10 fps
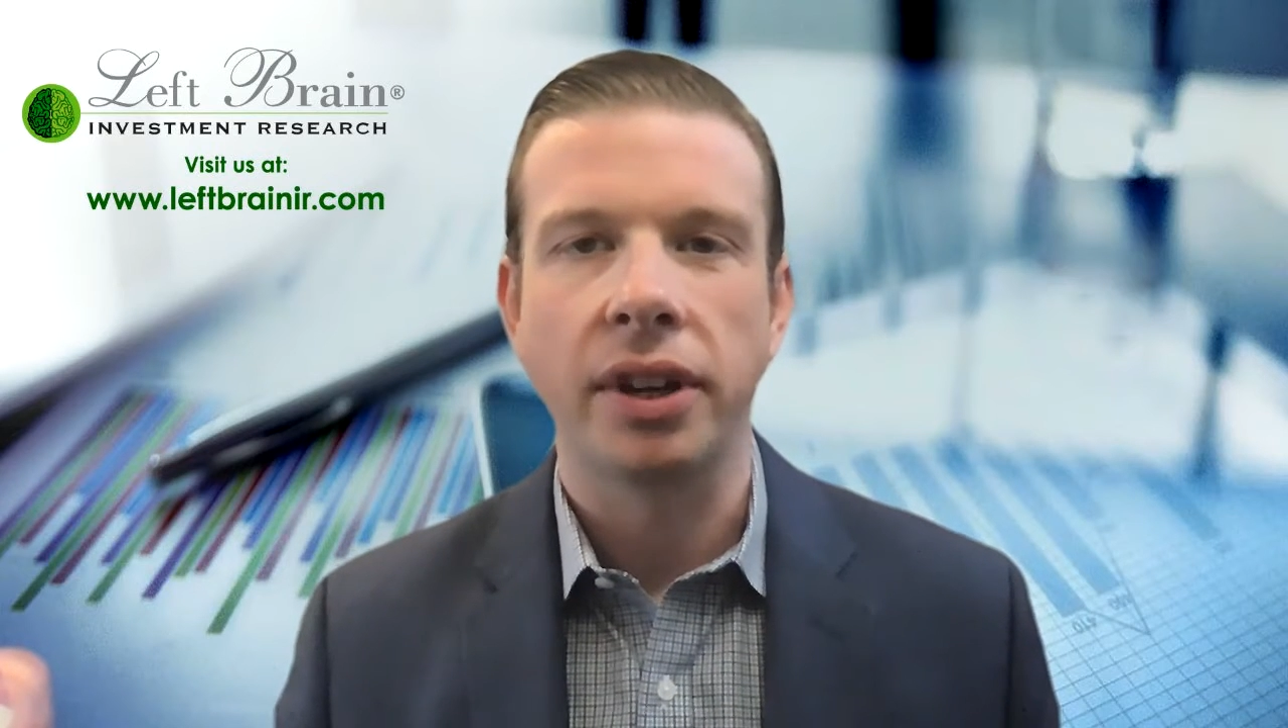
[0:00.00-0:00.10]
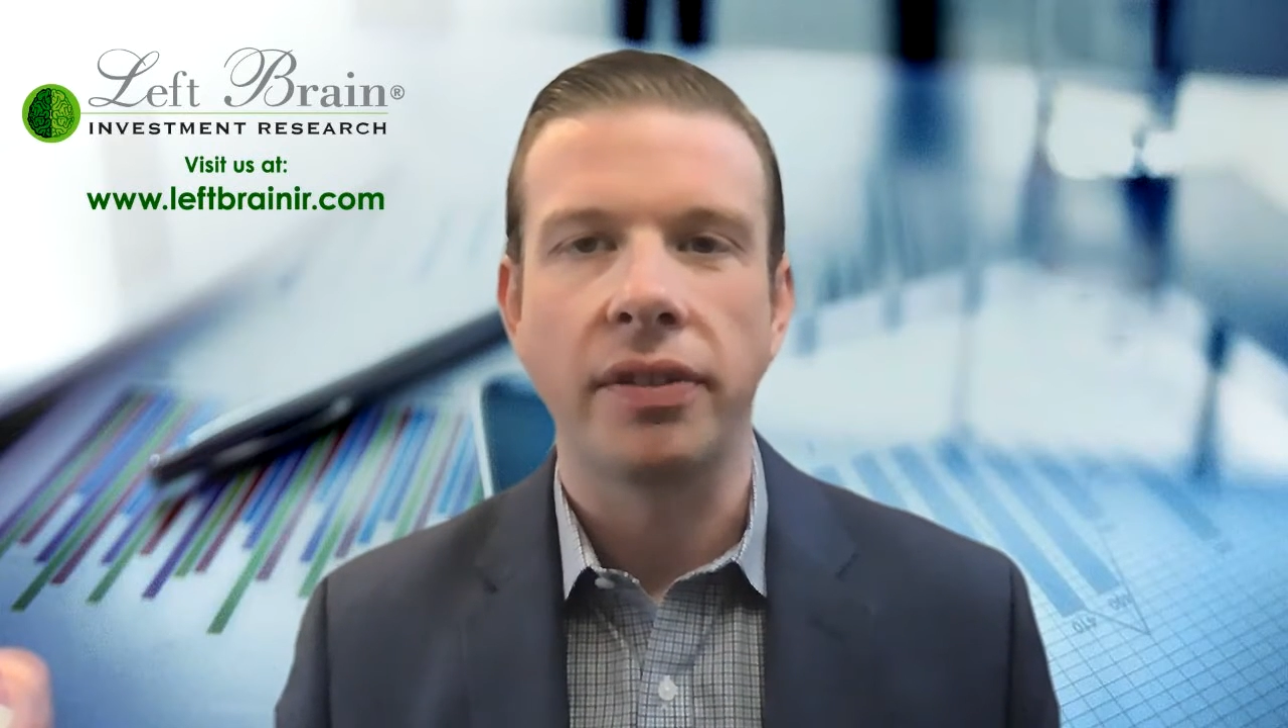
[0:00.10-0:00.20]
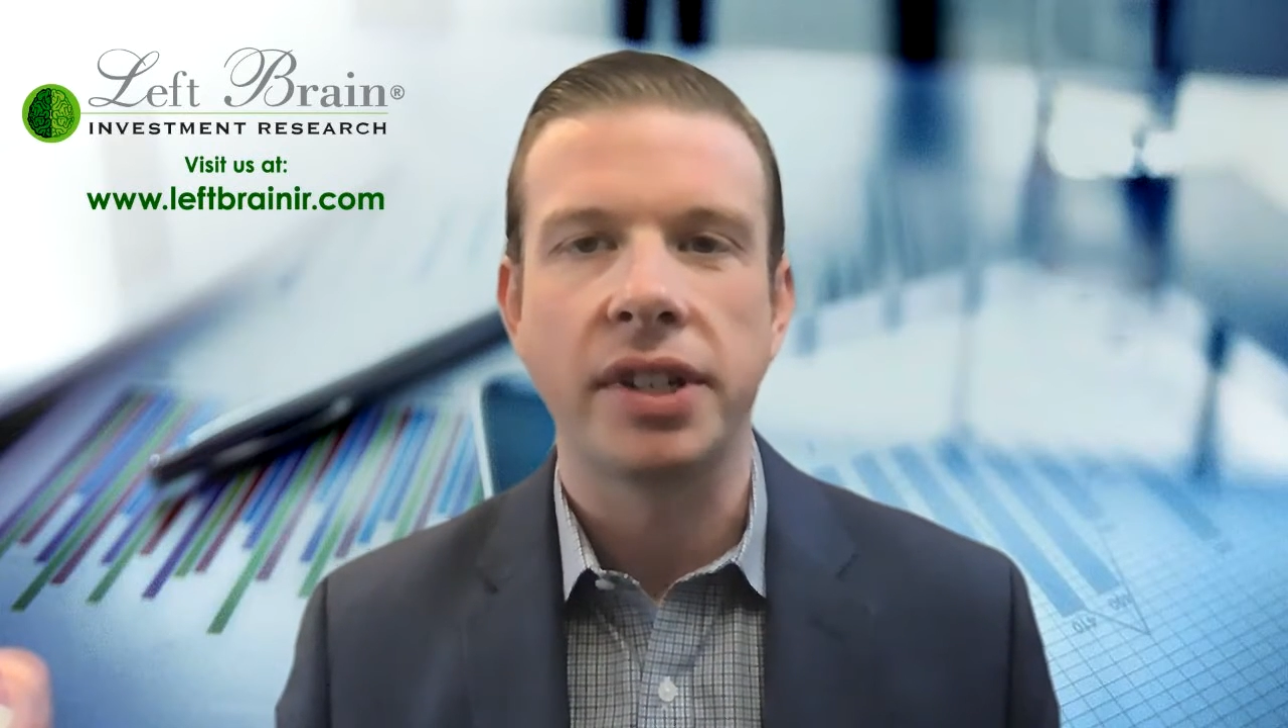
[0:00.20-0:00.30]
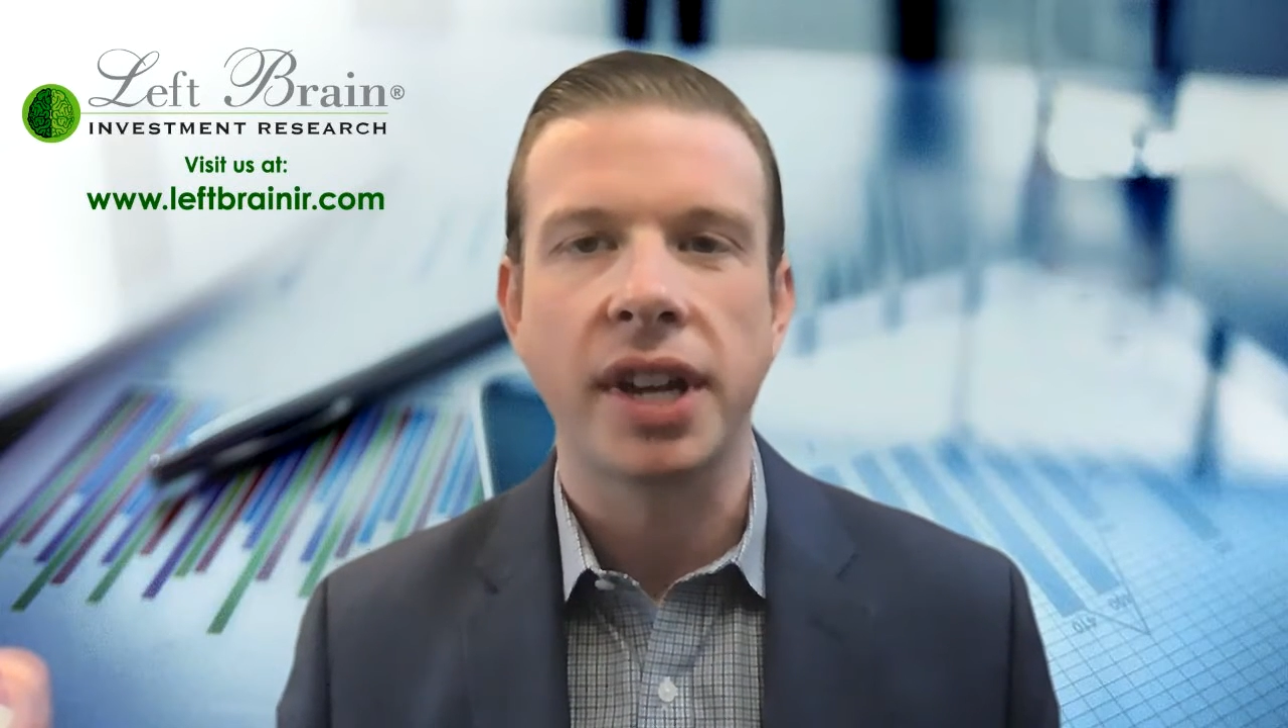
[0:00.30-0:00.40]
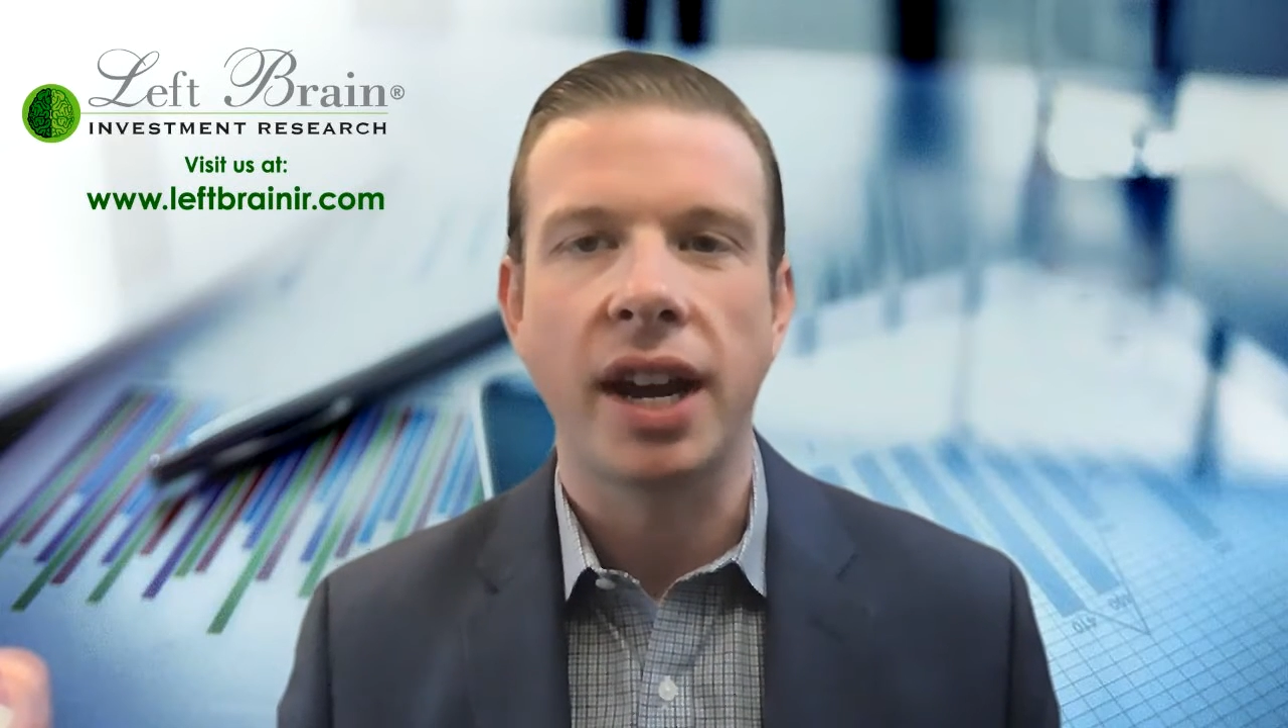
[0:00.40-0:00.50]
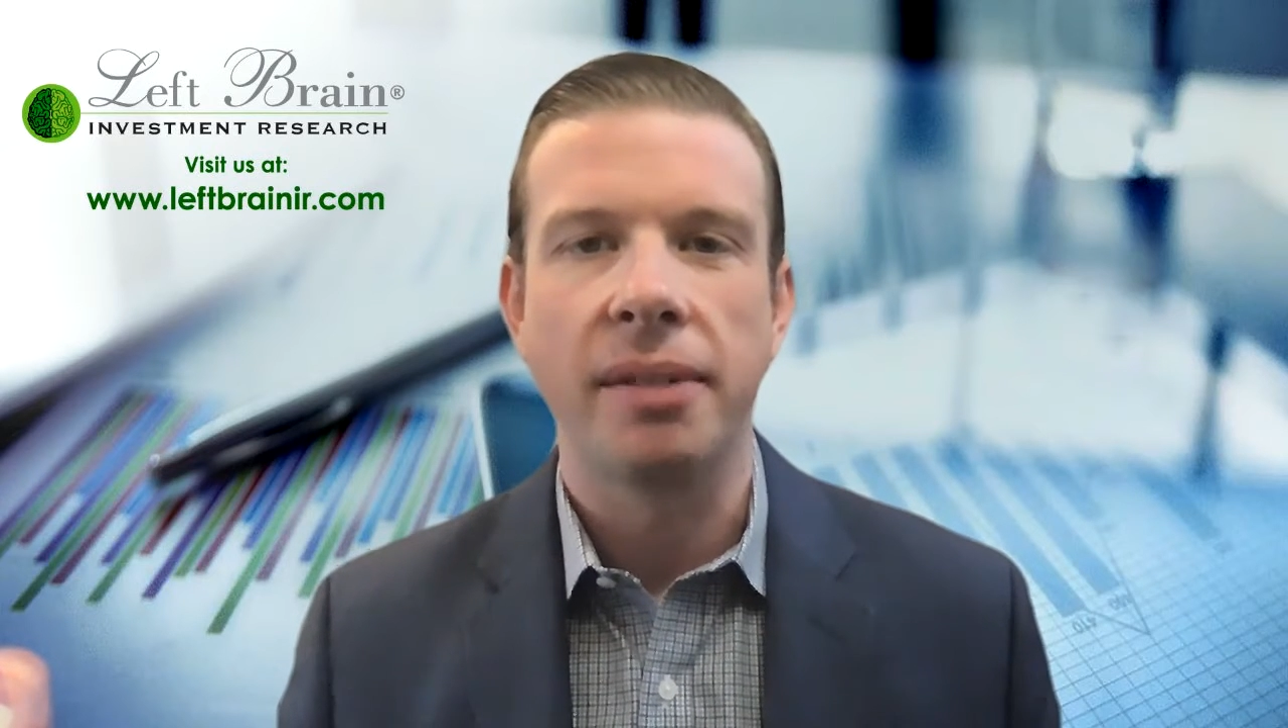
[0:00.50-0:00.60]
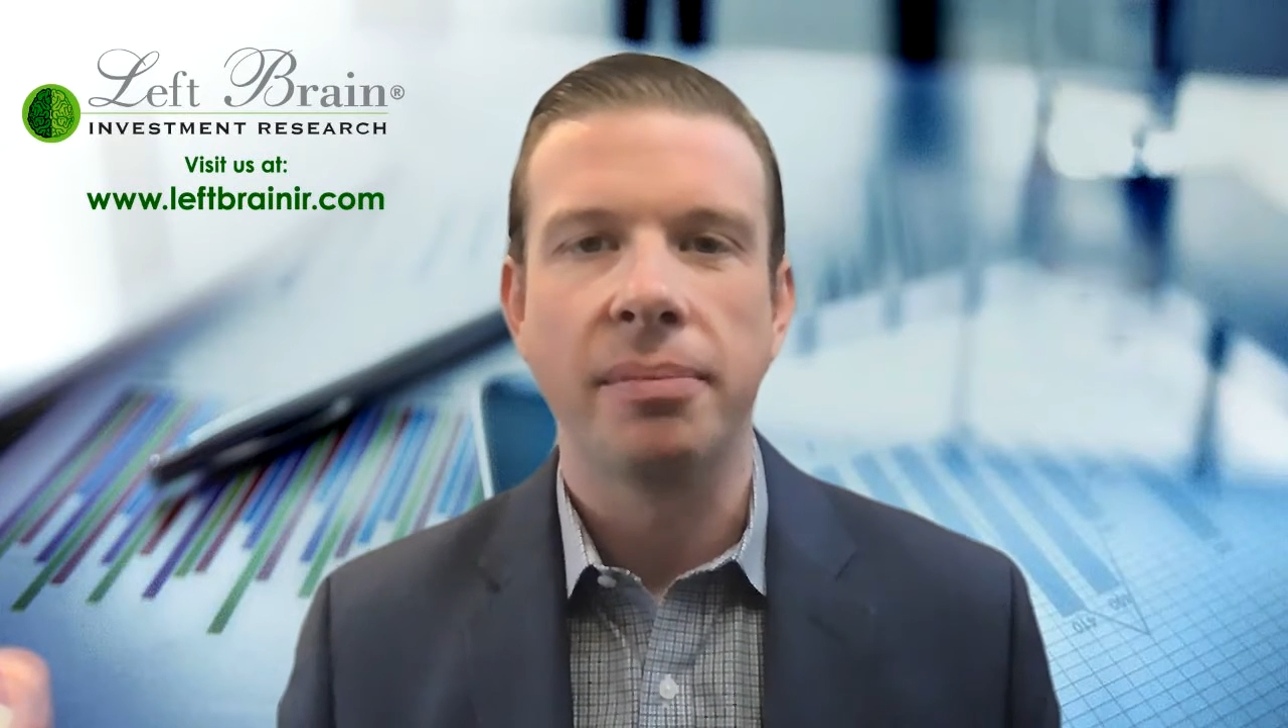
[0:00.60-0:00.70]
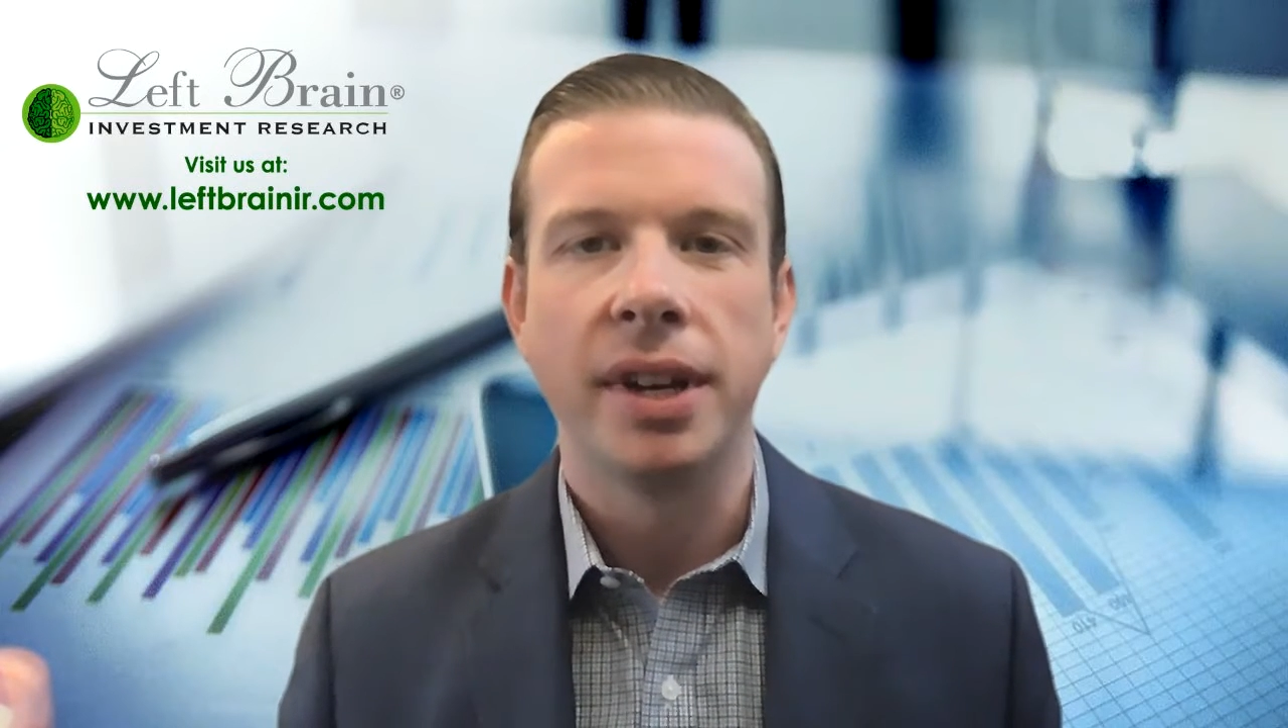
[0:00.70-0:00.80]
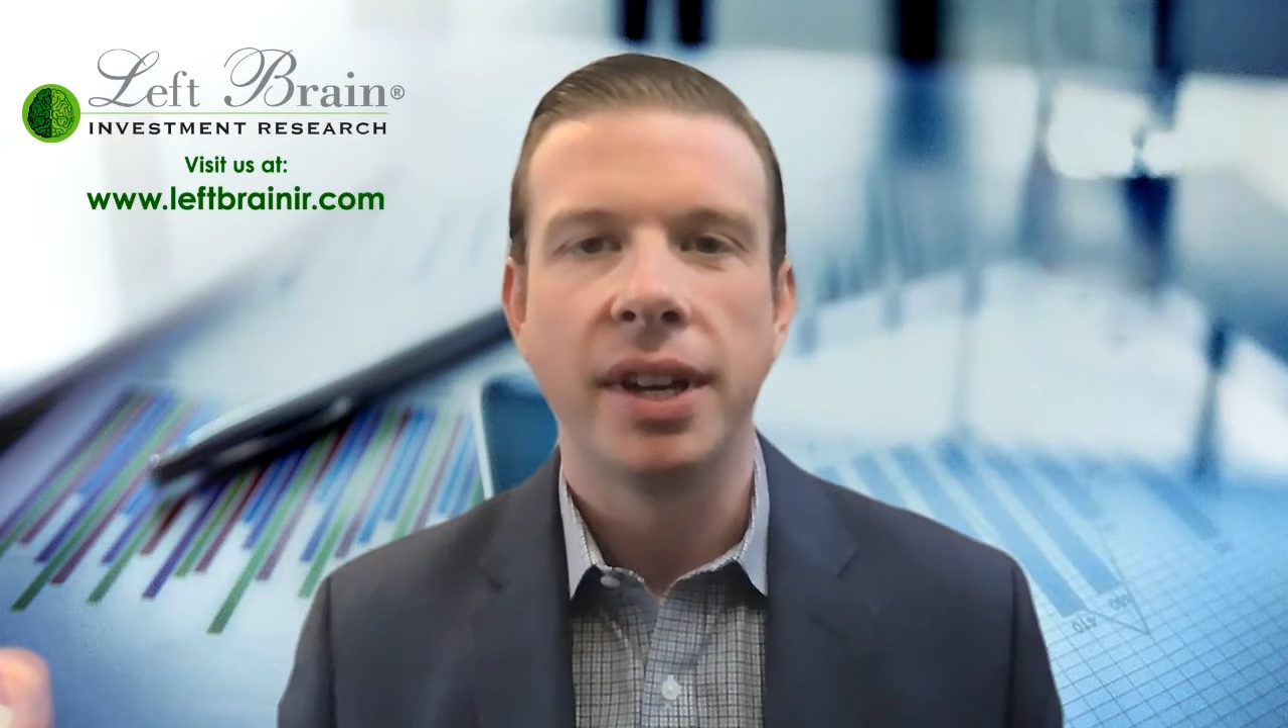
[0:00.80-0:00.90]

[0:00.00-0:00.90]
over time.